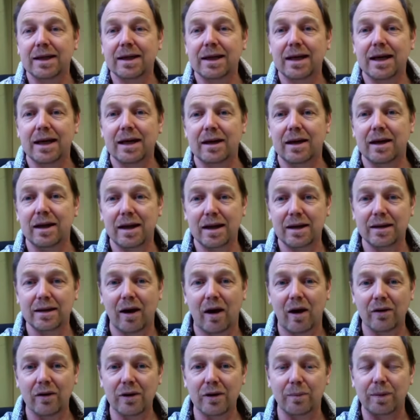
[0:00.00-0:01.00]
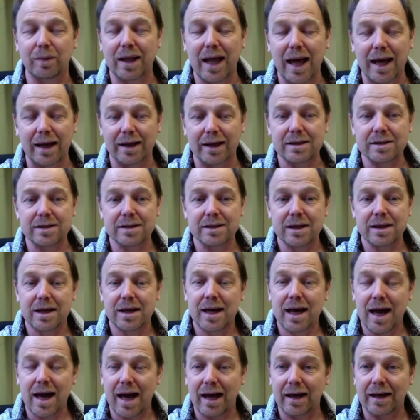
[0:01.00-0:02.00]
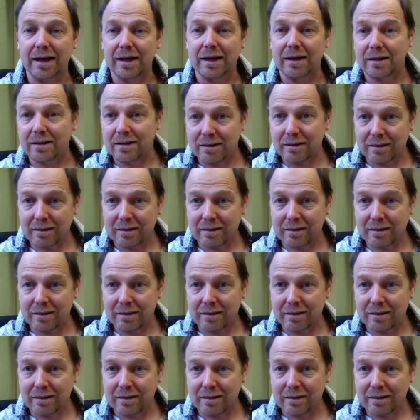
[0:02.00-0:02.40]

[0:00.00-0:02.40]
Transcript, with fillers: in, in, on the planet and it